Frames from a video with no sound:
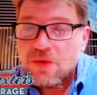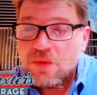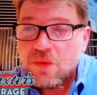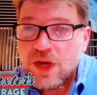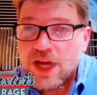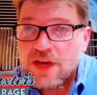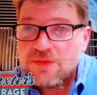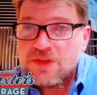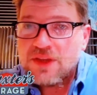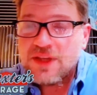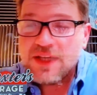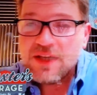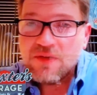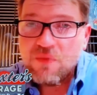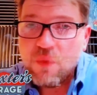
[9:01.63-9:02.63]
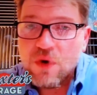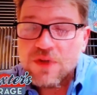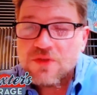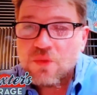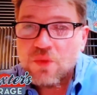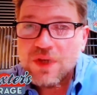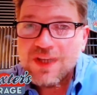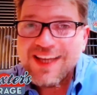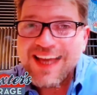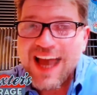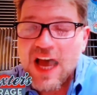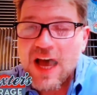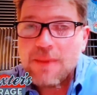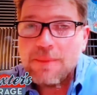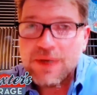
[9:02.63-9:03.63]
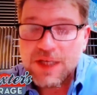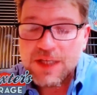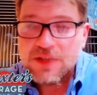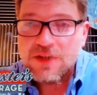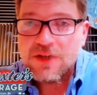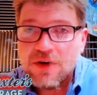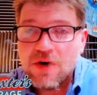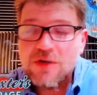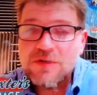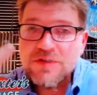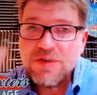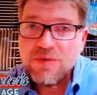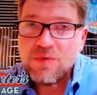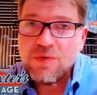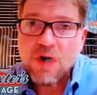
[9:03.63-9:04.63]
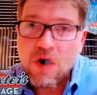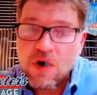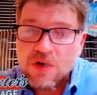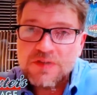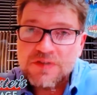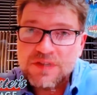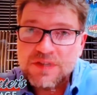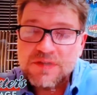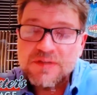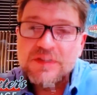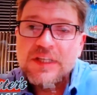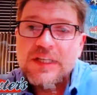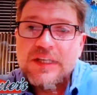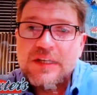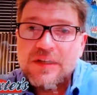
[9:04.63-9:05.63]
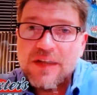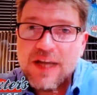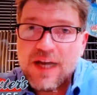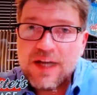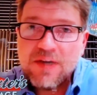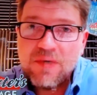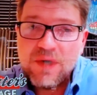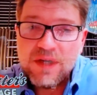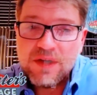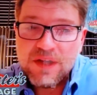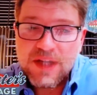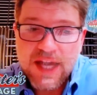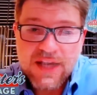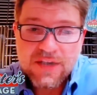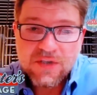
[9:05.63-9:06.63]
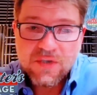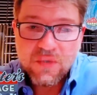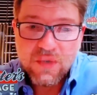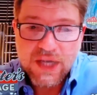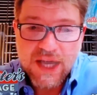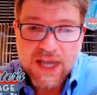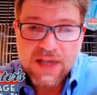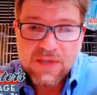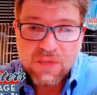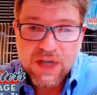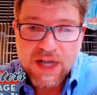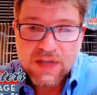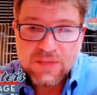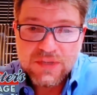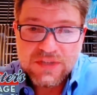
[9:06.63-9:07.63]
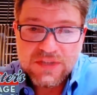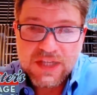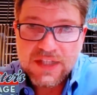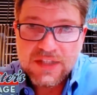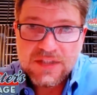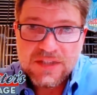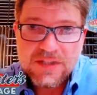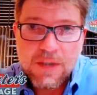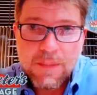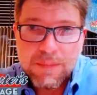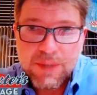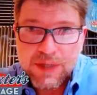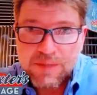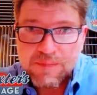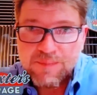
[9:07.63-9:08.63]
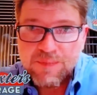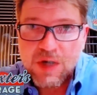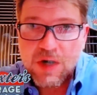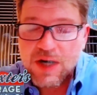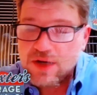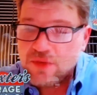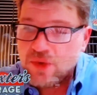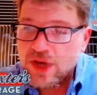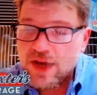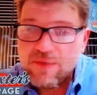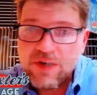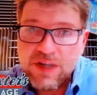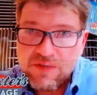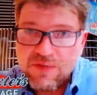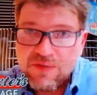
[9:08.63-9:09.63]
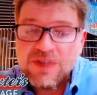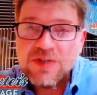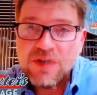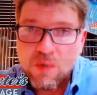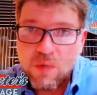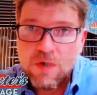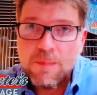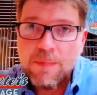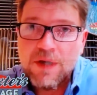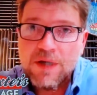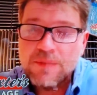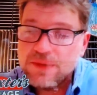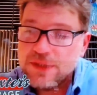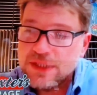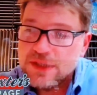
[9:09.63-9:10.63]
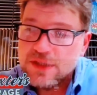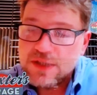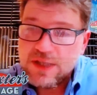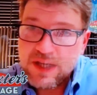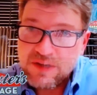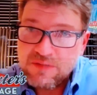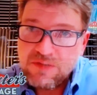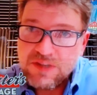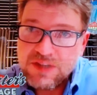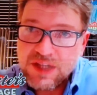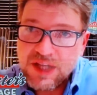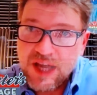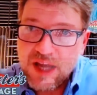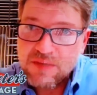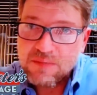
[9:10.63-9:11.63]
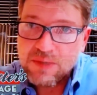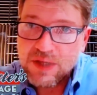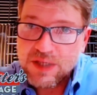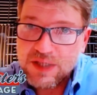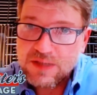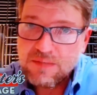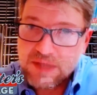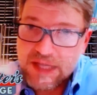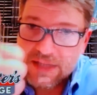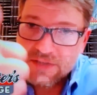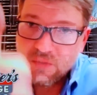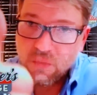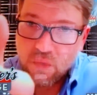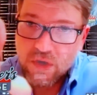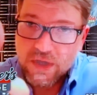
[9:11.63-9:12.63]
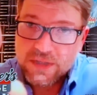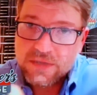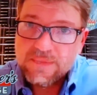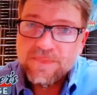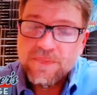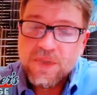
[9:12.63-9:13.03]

We have to think of what's really happening. are two causes that can create what I would say sumping. All right, we have an inefficient oil pump, inefficient cam plate, that's one.